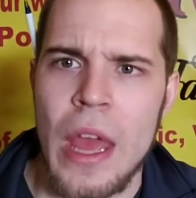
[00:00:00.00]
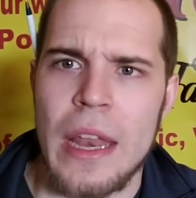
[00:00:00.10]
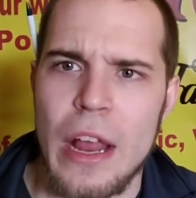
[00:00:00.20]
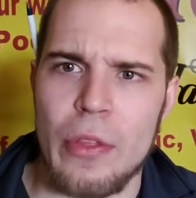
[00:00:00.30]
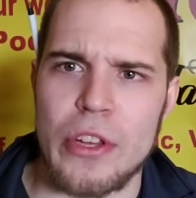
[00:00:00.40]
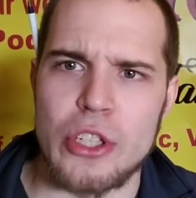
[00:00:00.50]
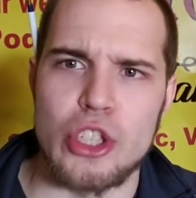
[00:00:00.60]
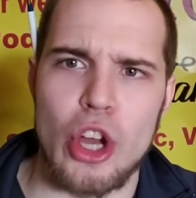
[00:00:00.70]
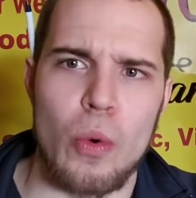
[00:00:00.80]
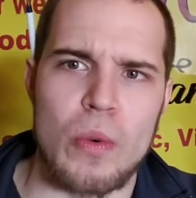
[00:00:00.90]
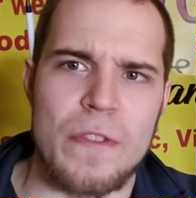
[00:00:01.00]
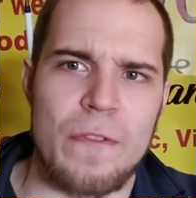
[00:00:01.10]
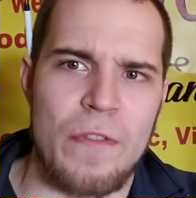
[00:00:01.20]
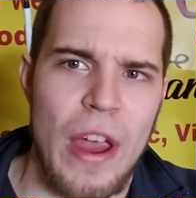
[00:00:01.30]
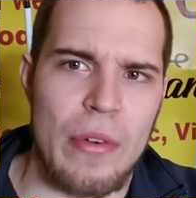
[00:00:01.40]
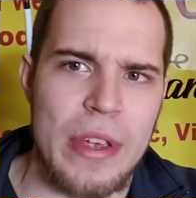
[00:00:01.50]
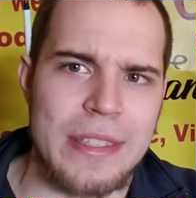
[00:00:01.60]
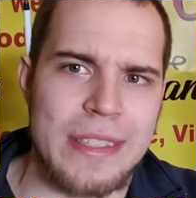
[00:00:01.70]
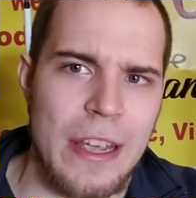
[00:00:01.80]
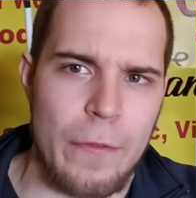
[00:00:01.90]
Now, this show was very
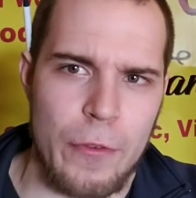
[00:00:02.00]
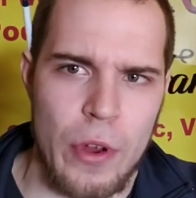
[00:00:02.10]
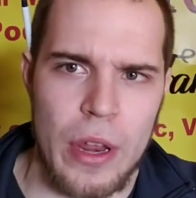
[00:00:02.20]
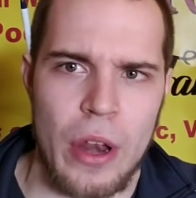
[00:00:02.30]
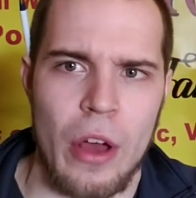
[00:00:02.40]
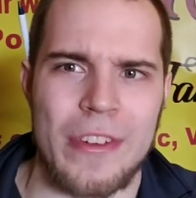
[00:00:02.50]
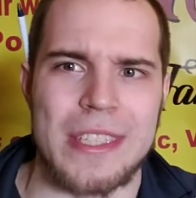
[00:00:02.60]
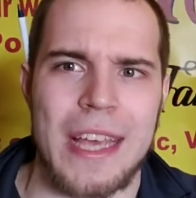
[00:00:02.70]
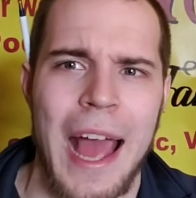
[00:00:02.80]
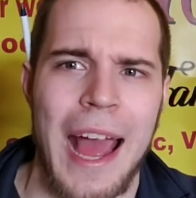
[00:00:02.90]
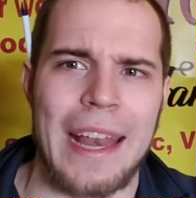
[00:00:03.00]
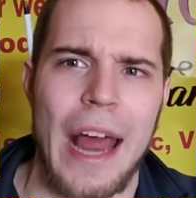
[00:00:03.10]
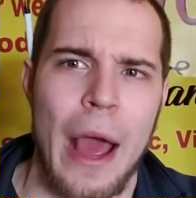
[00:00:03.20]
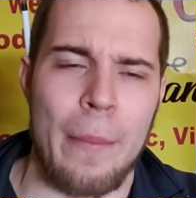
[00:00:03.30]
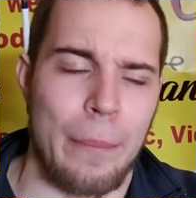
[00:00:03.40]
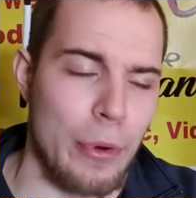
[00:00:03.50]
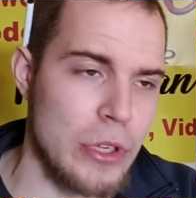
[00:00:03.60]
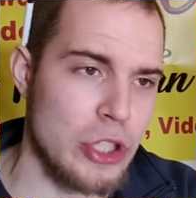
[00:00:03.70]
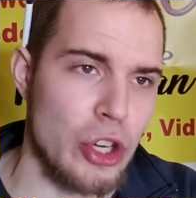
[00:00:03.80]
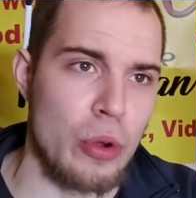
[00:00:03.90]
different of its kind. I'm pretty
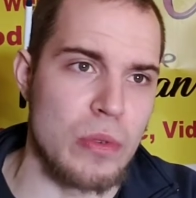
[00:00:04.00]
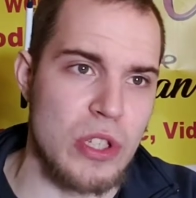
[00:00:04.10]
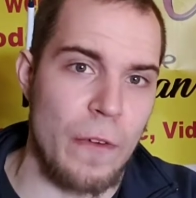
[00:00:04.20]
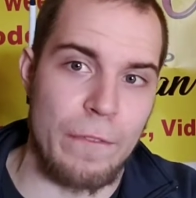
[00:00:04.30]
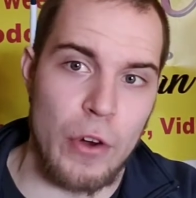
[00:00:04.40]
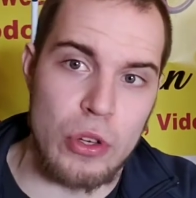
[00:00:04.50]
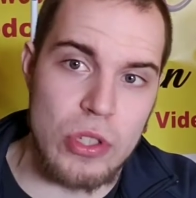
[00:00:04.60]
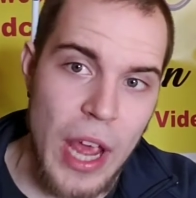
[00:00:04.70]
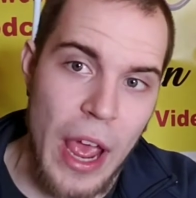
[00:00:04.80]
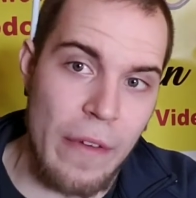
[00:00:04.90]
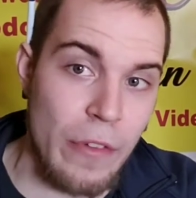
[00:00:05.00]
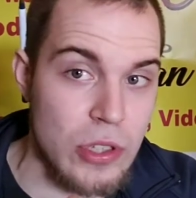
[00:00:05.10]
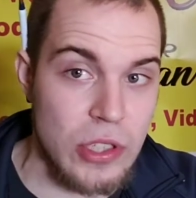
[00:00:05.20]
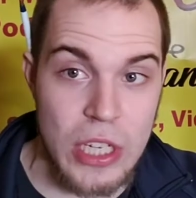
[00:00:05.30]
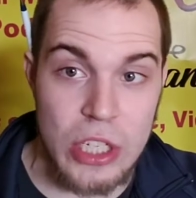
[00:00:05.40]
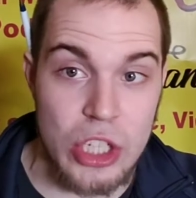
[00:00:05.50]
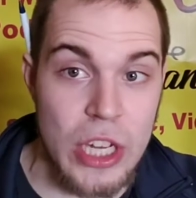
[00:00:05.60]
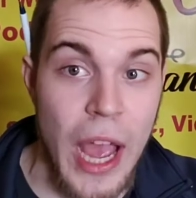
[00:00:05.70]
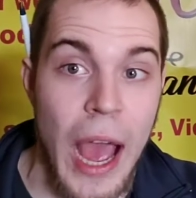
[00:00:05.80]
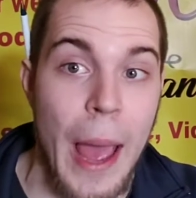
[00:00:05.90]
sure it was the first ever
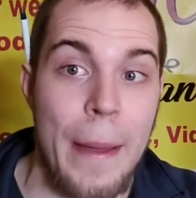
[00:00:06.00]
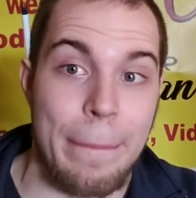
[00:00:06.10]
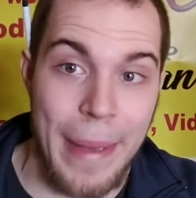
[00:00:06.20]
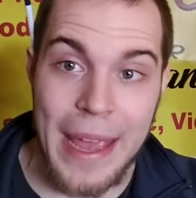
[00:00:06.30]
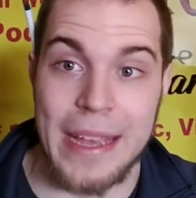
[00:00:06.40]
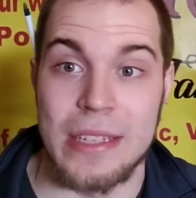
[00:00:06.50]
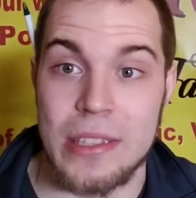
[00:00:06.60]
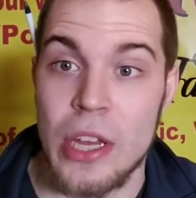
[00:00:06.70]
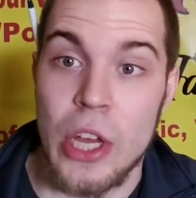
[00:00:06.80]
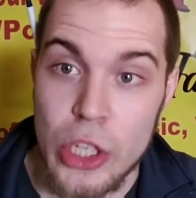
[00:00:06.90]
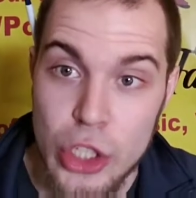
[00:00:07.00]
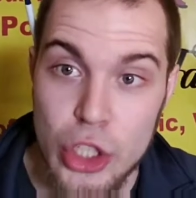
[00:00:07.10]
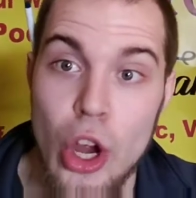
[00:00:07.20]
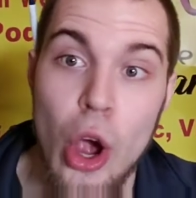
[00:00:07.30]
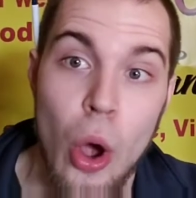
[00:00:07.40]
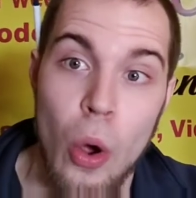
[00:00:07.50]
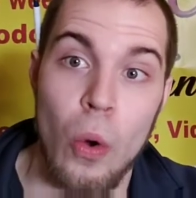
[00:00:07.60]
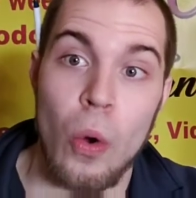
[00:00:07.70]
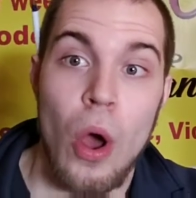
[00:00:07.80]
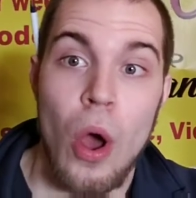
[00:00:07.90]
CGI-based show
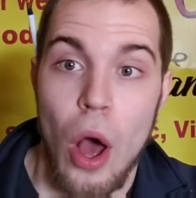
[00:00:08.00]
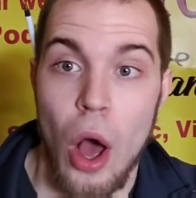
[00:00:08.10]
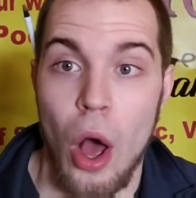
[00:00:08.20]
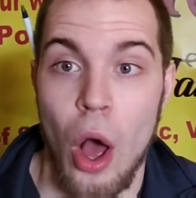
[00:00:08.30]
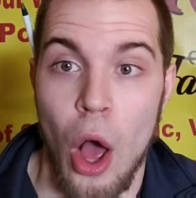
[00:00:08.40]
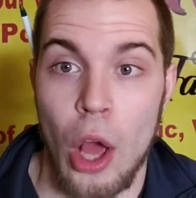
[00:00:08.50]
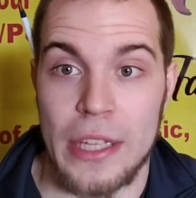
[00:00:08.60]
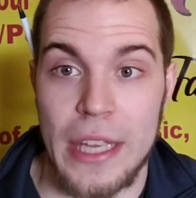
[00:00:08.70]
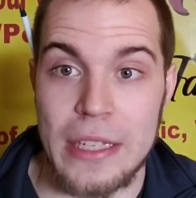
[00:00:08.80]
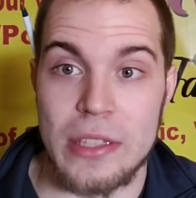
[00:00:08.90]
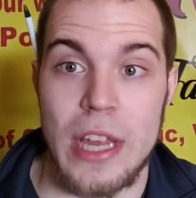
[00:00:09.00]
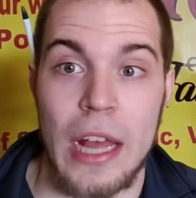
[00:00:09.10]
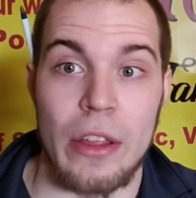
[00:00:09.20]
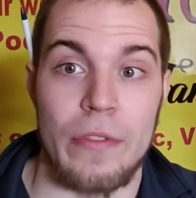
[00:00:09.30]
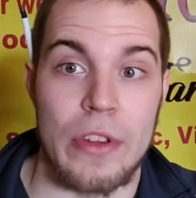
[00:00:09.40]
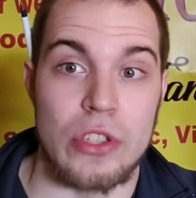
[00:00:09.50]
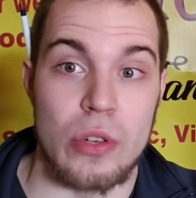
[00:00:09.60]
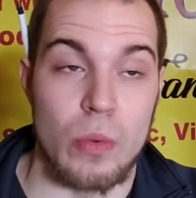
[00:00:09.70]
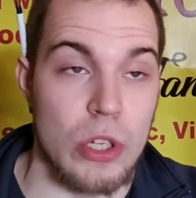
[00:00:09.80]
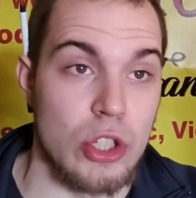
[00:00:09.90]
on kids
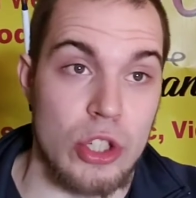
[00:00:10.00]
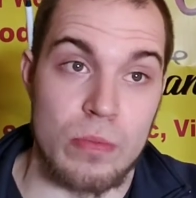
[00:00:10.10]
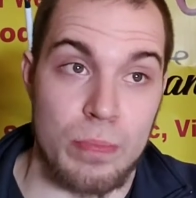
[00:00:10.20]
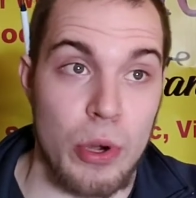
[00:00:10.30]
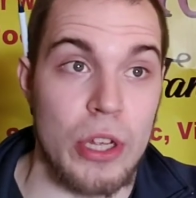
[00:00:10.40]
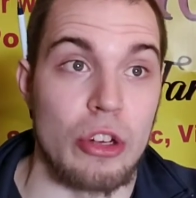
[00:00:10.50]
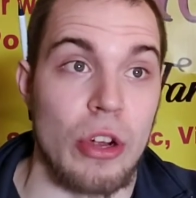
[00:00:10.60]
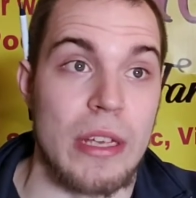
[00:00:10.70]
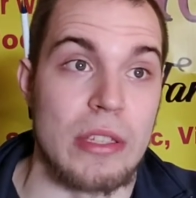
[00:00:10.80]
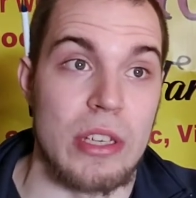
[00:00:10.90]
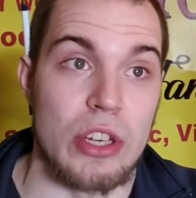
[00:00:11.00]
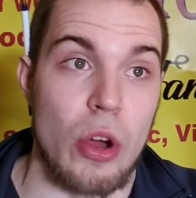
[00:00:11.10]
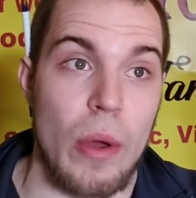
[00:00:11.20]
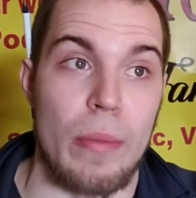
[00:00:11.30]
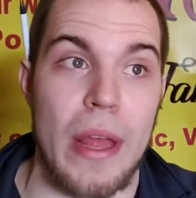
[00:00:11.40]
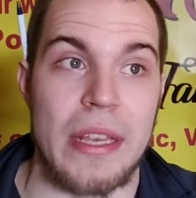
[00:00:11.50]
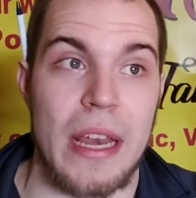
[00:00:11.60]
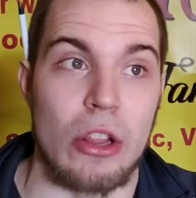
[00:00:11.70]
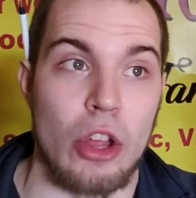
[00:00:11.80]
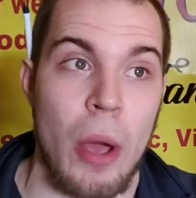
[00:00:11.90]
television, which pretty crazy, you know. It
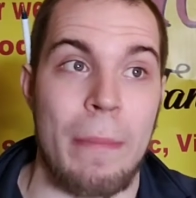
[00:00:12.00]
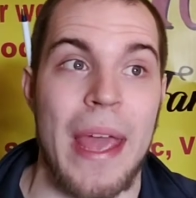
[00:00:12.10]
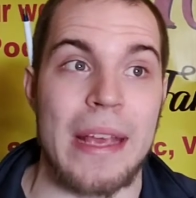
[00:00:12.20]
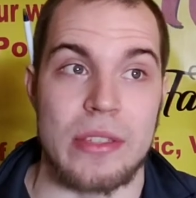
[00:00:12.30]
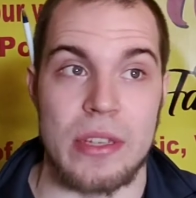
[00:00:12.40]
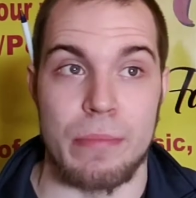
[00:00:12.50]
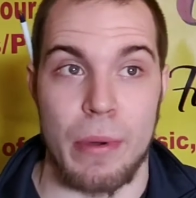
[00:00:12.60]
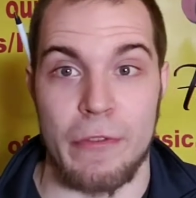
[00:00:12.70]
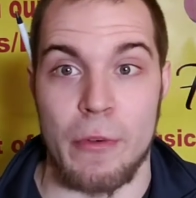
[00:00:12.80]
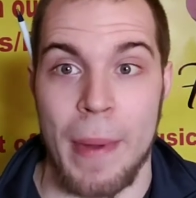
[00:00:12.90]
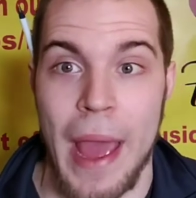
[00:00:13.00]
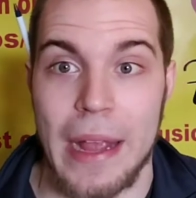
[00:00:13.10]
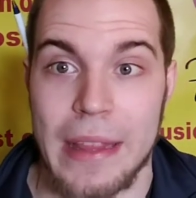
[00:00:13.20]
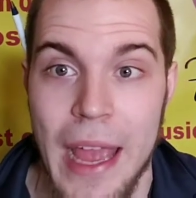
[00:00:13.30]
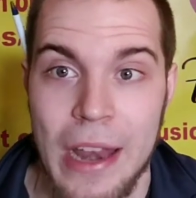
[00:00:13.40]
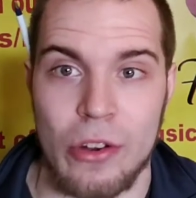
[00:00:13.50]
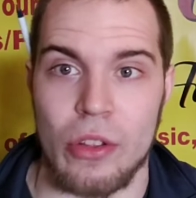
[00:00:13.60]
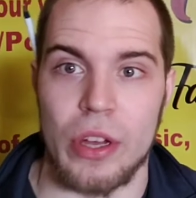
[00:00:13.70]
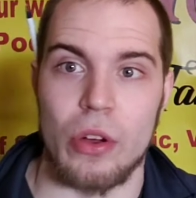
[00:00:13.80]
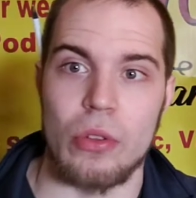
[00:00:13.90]
didn't look amazing, but for back then,
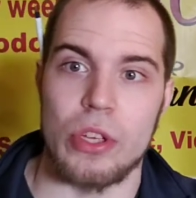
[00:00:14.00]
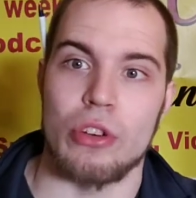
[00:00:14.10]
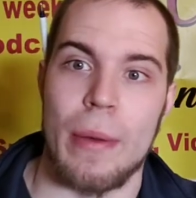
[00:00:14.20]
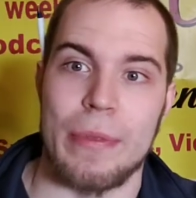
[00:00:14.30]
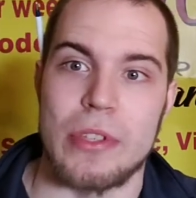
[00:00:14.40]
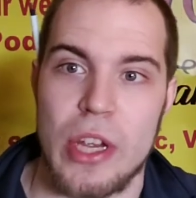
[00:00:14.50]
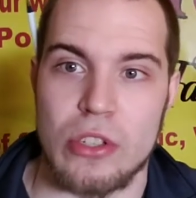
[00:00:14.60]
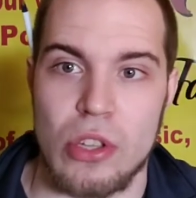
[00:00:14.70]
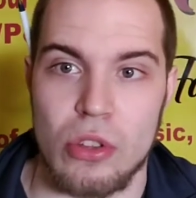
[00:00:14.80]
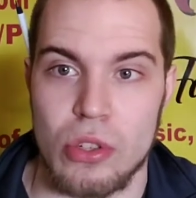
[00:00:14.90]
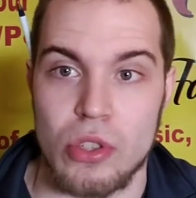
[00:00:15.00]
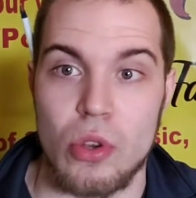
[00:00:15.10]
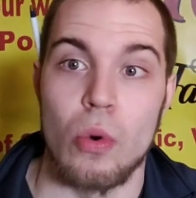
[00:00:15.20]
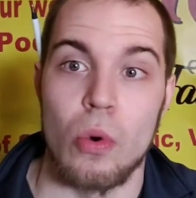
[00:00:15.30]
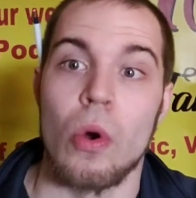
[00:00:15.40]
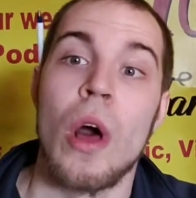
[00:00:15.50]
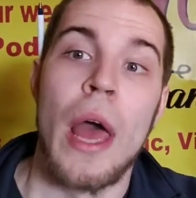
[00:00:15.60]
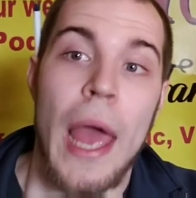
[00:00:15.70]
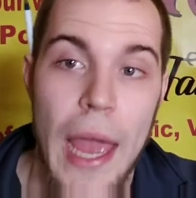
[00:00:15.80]
you're like, holy crap, this actually looks cool.